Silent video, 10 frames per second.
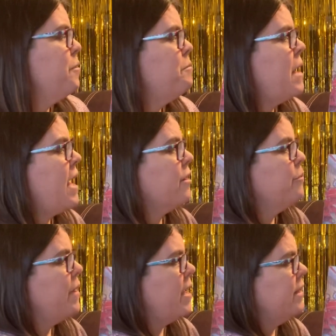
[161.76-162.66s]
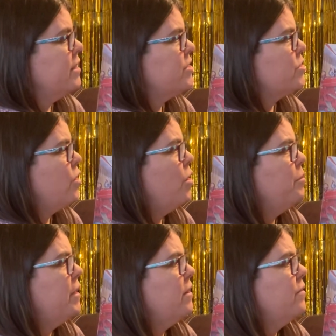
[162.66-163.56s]
Mac ran the
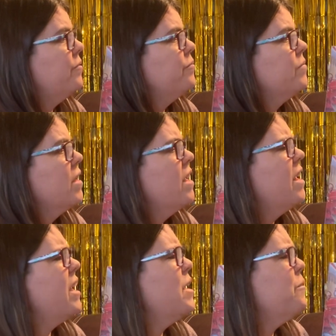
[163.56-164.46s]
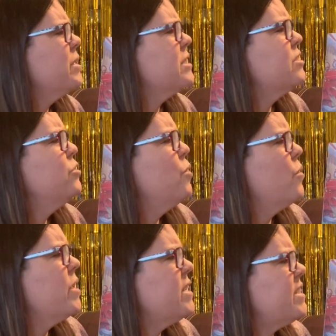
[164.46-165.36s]
sawmill. It was
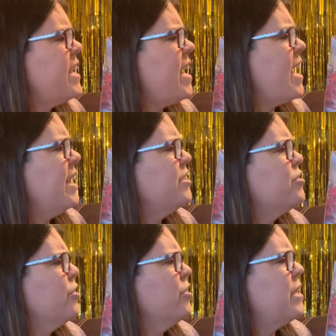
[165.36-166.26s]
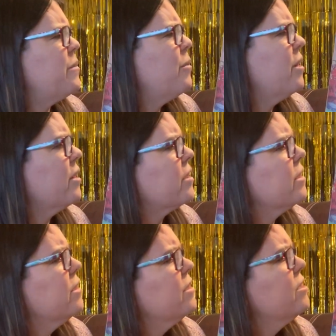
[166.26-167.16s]
noisy and dirty work.
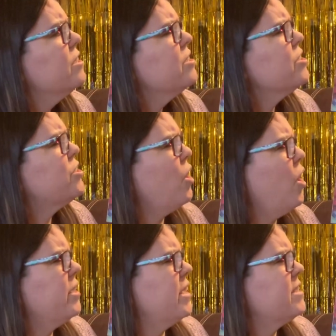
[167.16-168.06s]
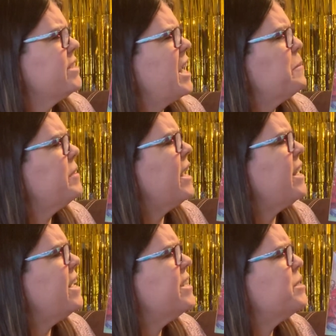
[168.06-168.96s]
Sawdust kept
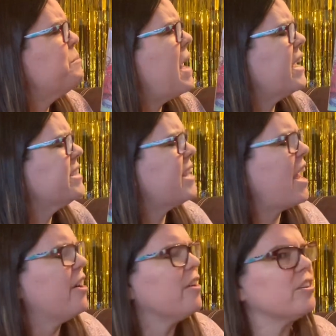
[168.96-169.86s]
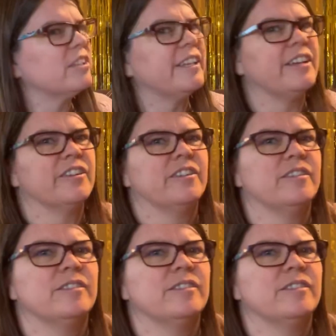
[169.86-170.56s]
getting into Mac's air cleaner.